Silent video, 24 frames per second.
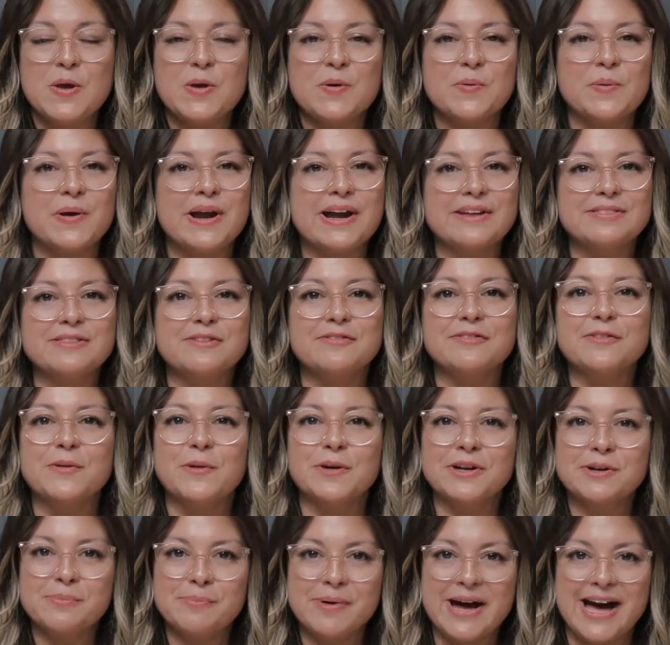We're at the
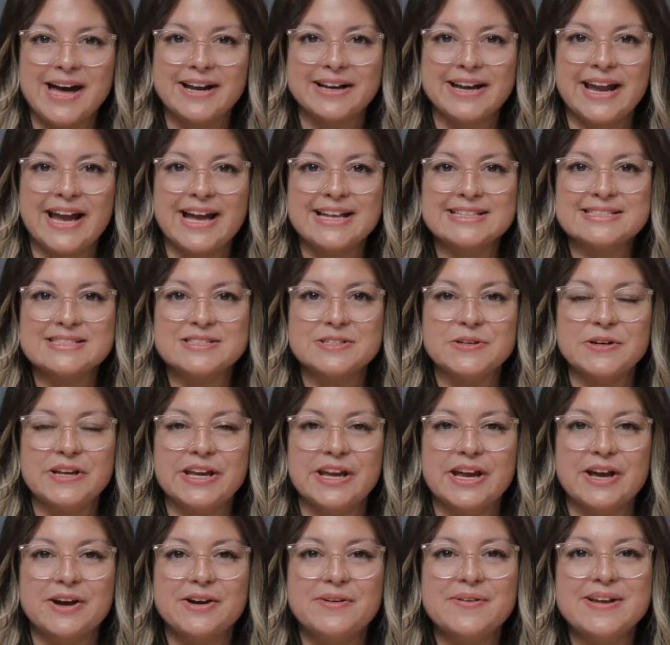Florida
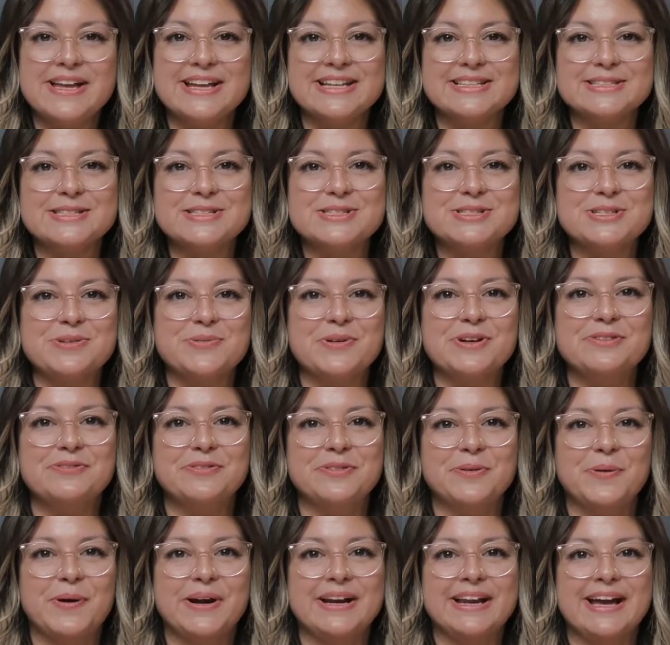Podcast.Studio in Stuart,
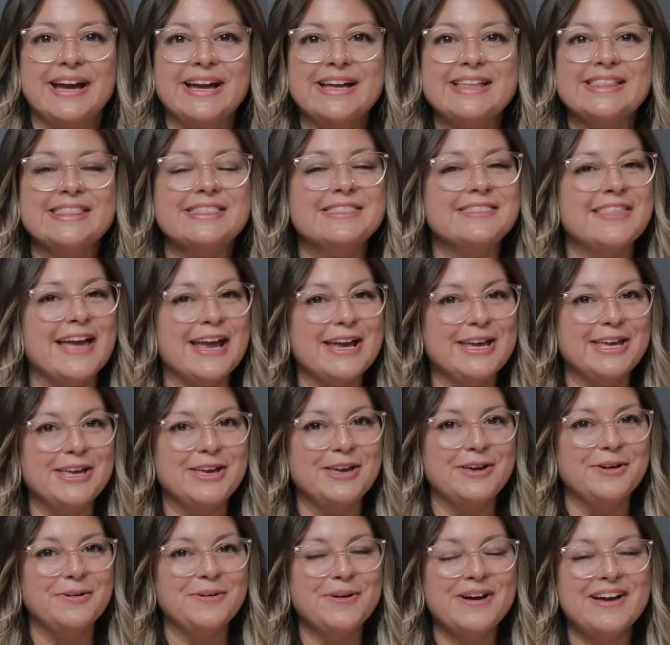Florida. Thank
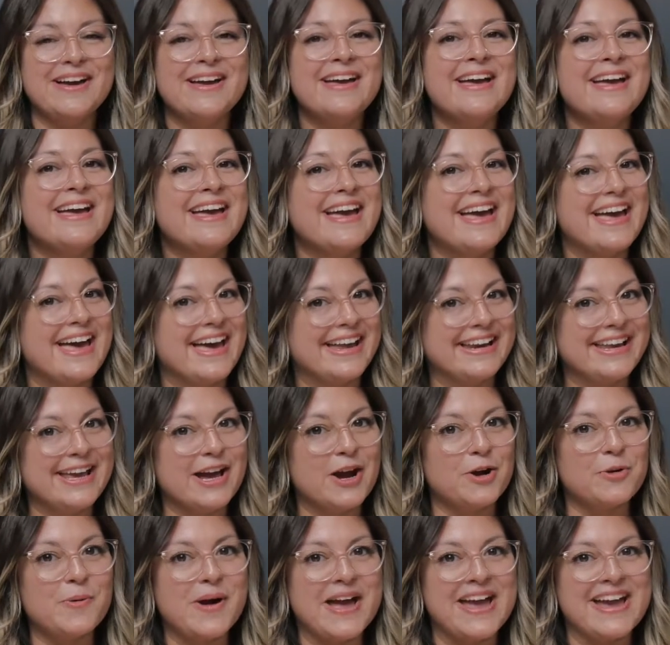you, Eddie
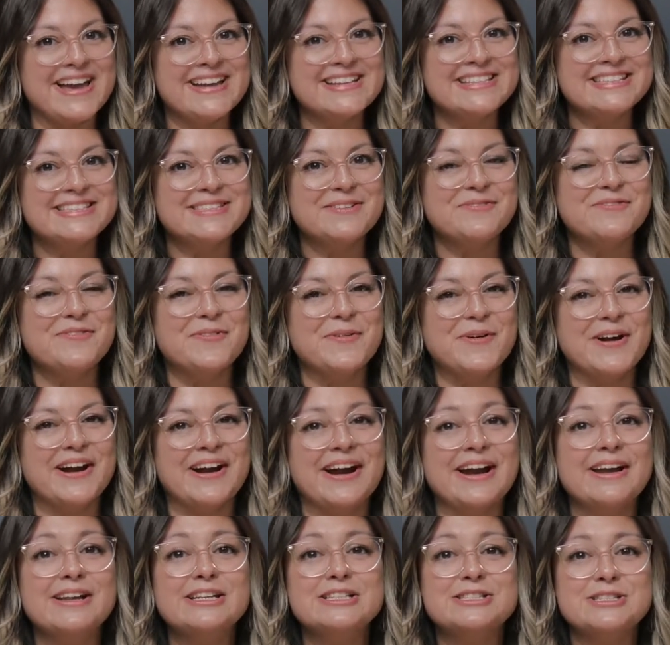Arwaez,
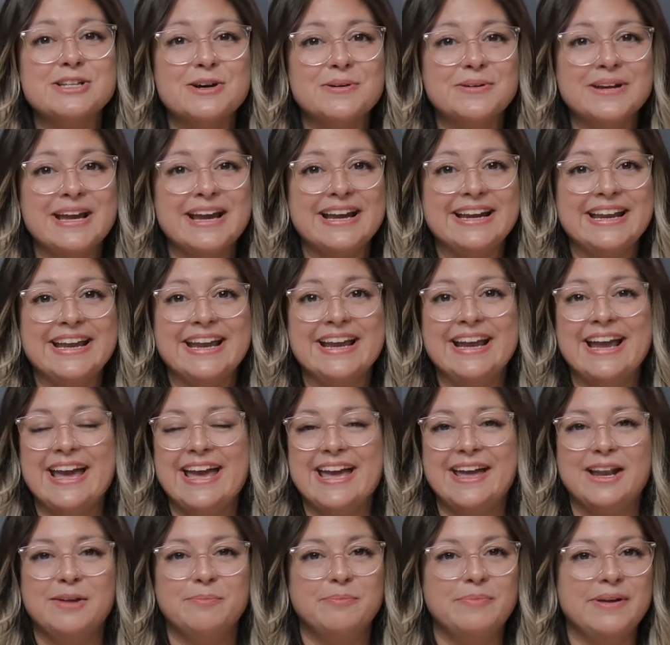for donating
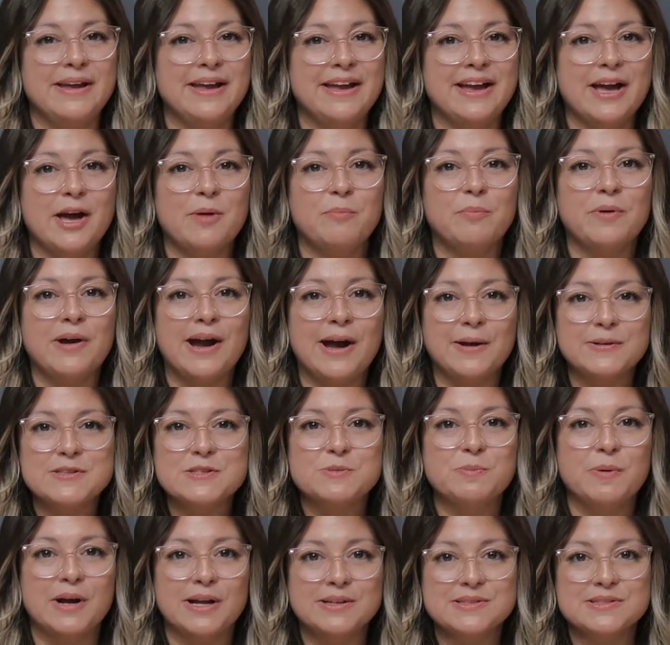and being a proud
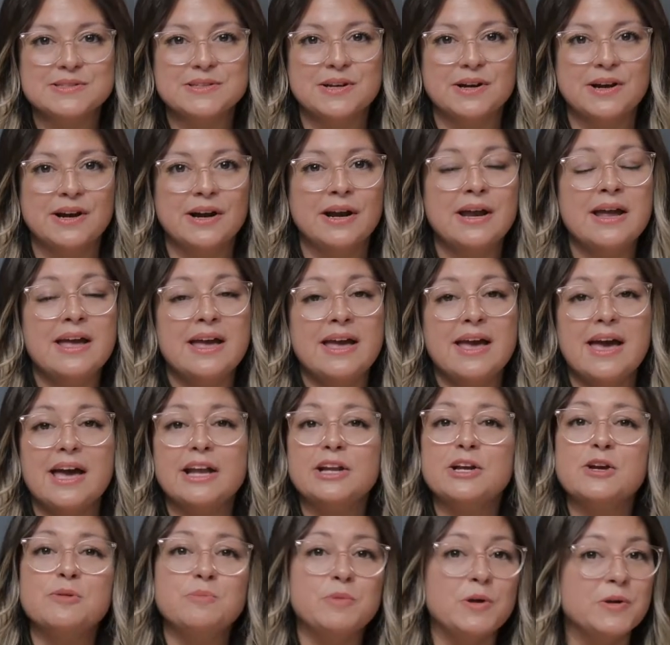sponsor
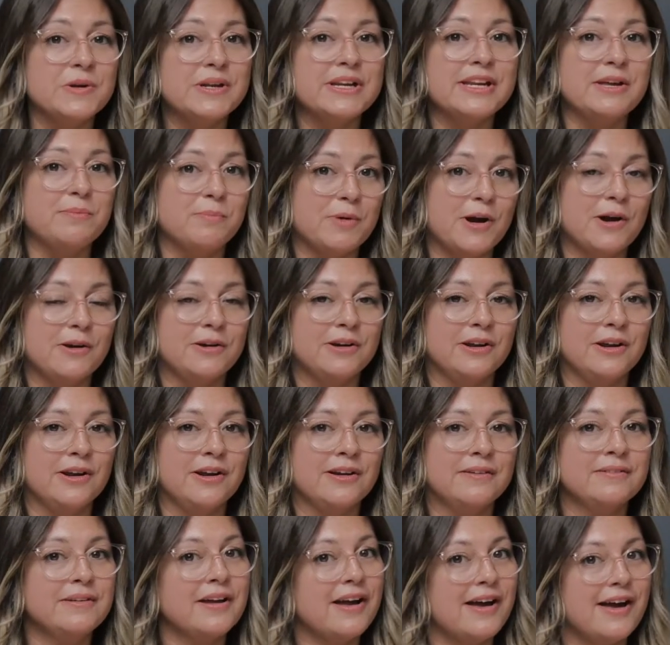and community
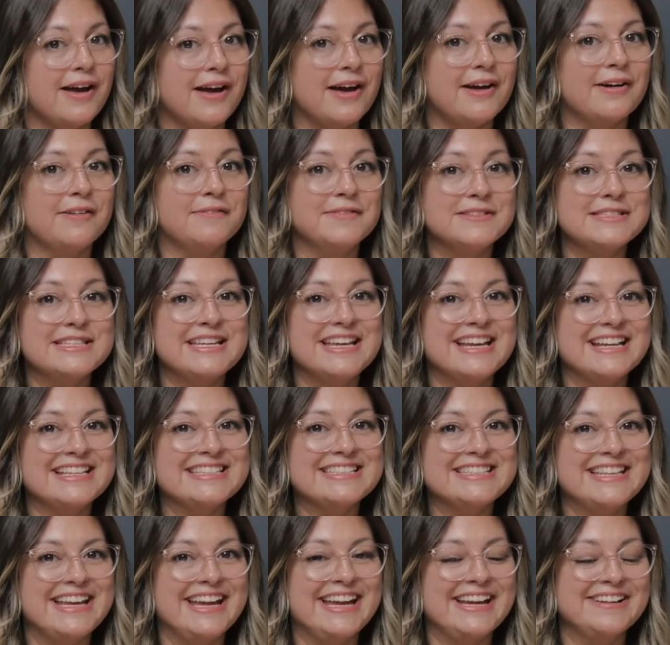partner of
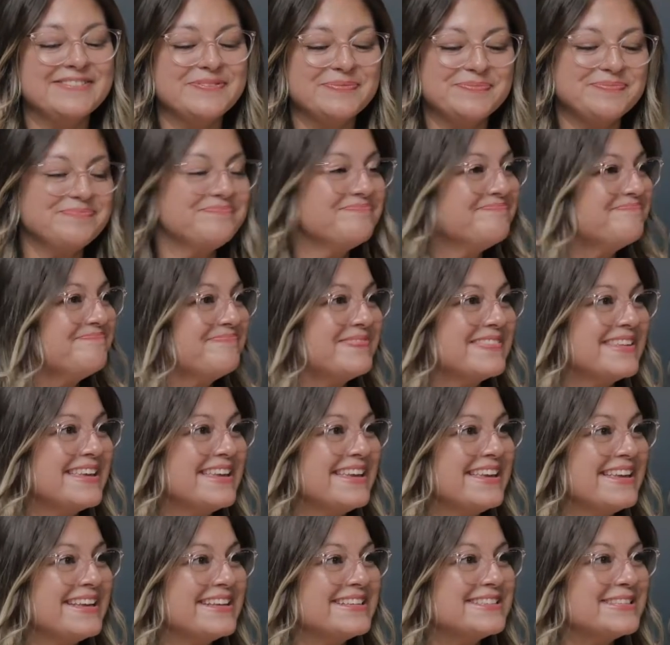CSC.
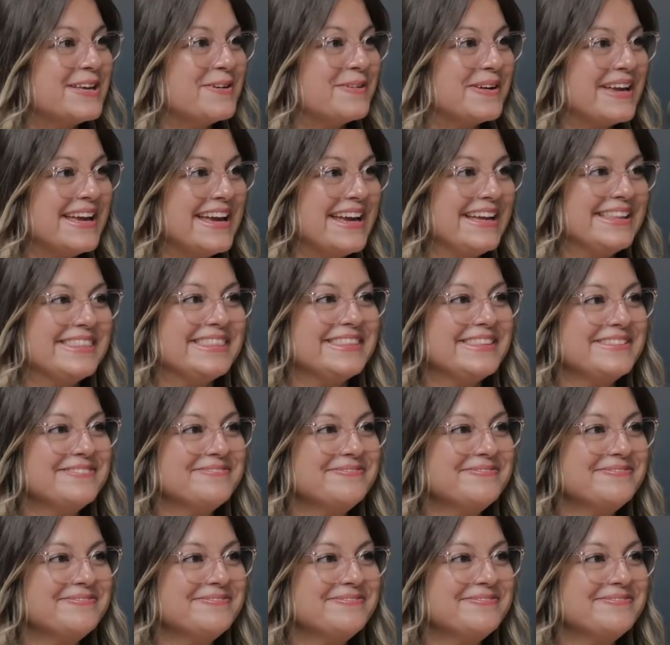So Keith,